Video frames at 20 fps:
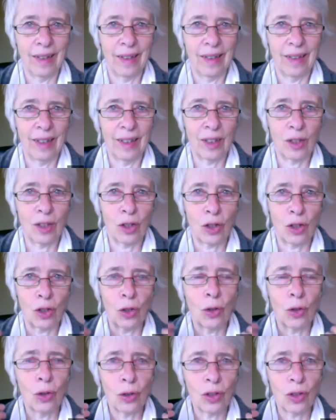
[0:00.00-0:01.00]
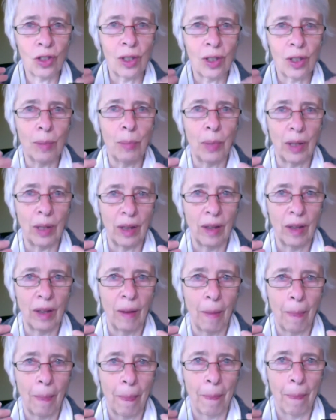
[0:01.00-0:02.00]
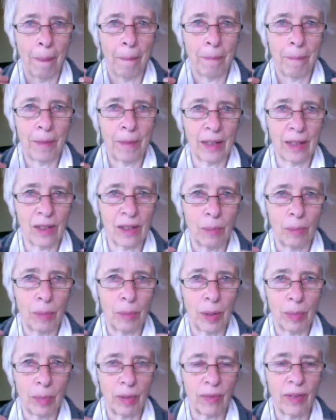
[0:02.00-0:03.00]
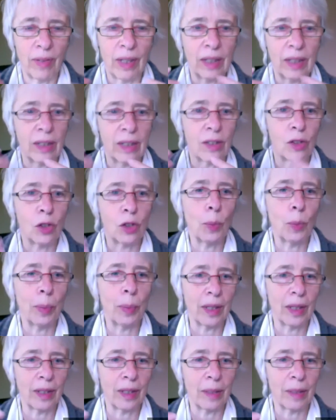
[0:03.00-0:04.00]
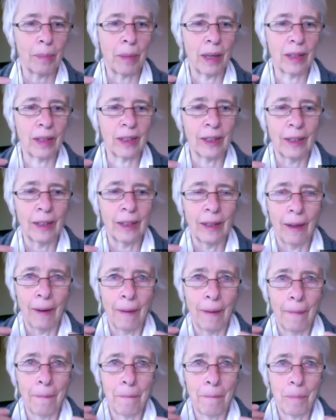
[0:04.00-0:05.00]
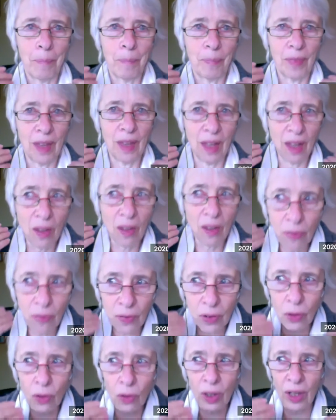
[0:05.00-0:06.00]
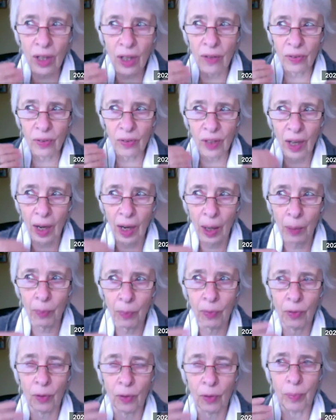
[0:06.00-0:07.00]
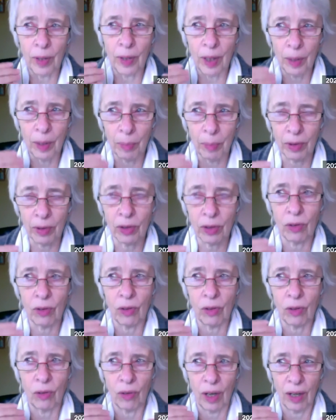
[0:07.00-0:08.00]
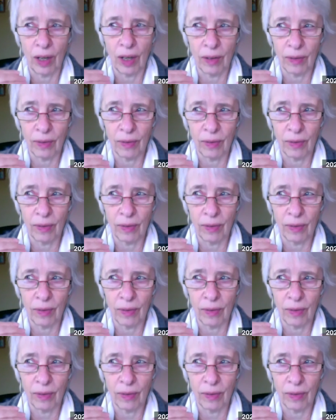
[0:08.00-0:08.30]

so simple that some people find it stupid, but if you give time for people to arrive